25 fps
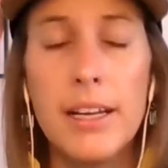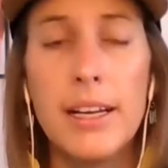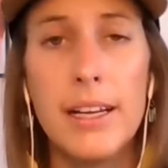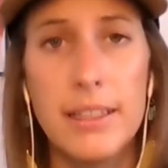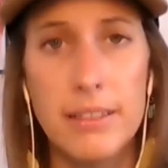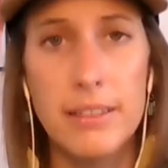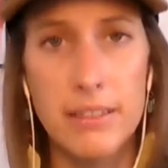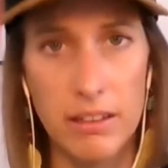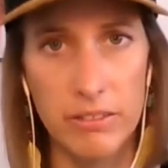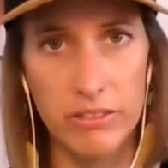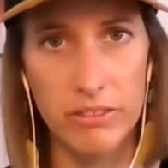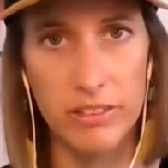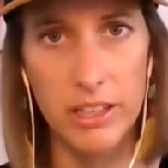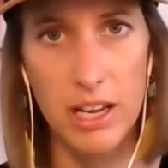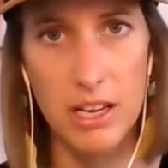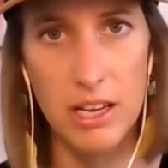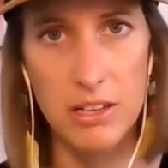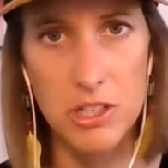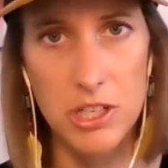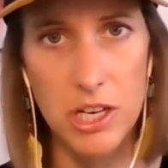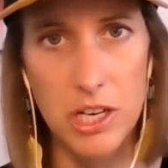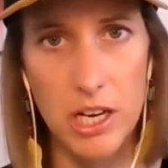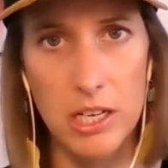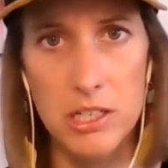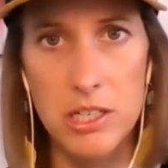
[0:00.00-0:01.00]
It definitely
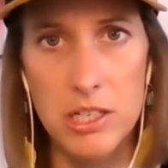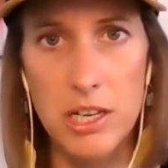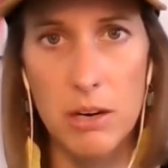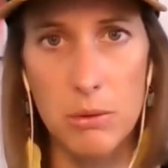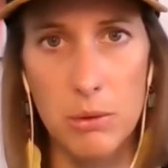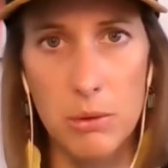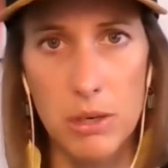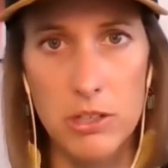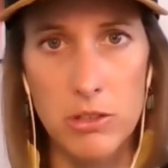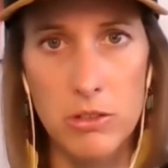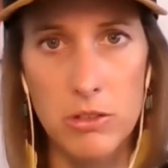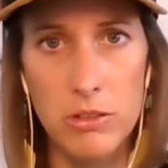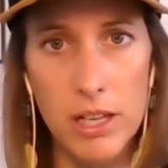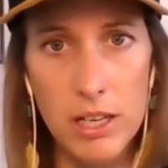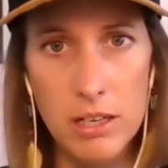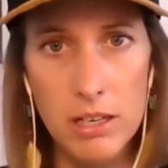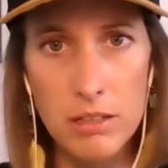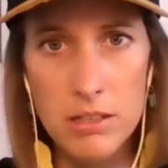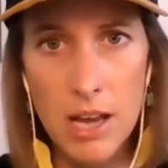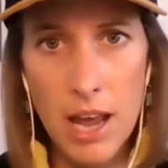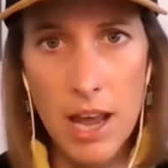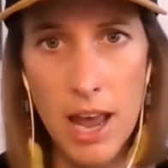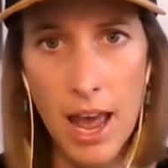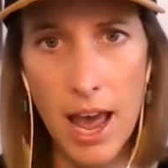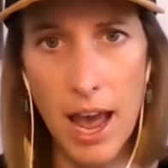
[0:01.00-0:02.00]
has changed how we do
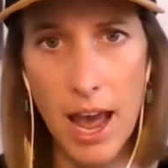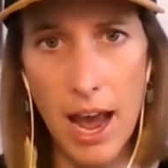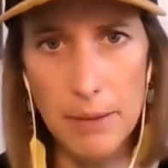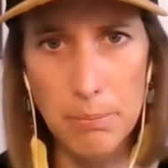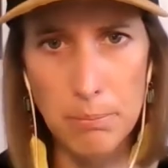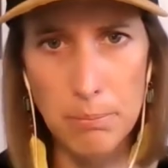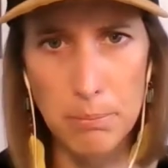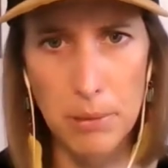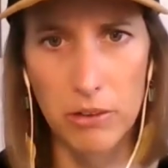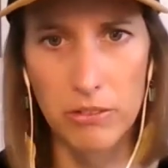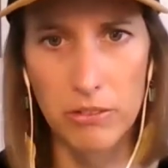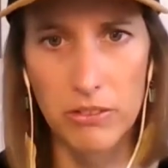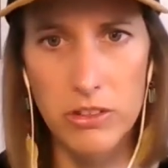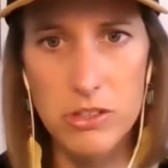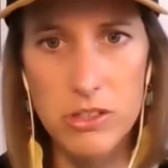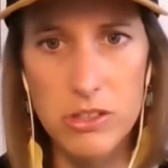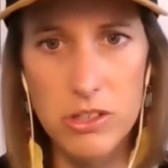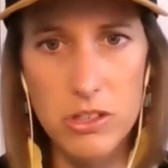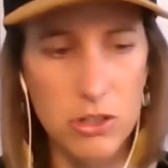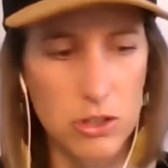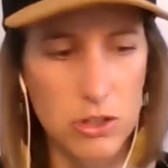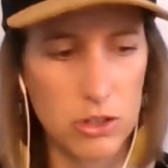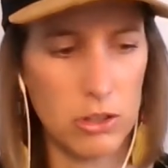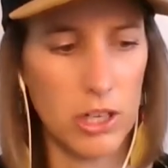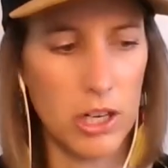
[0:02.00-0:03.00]
things at Belvista
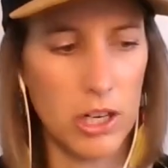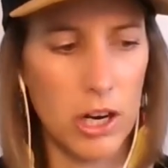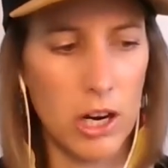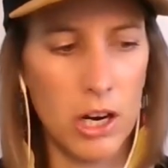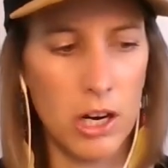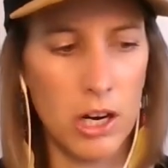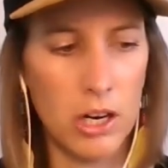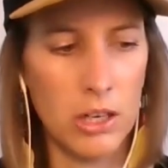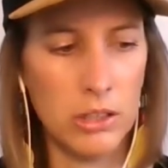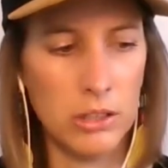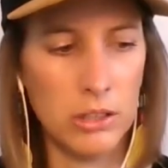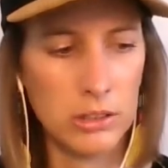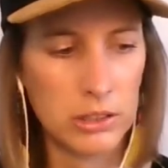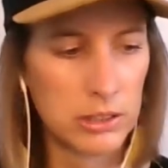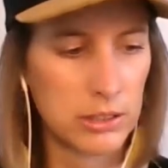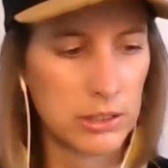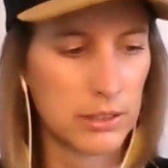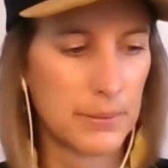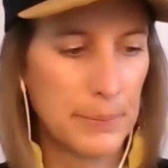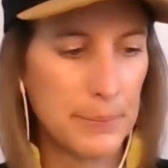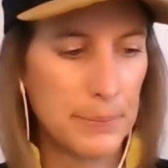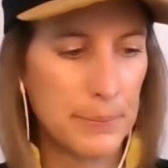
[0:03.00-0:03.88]
Studios.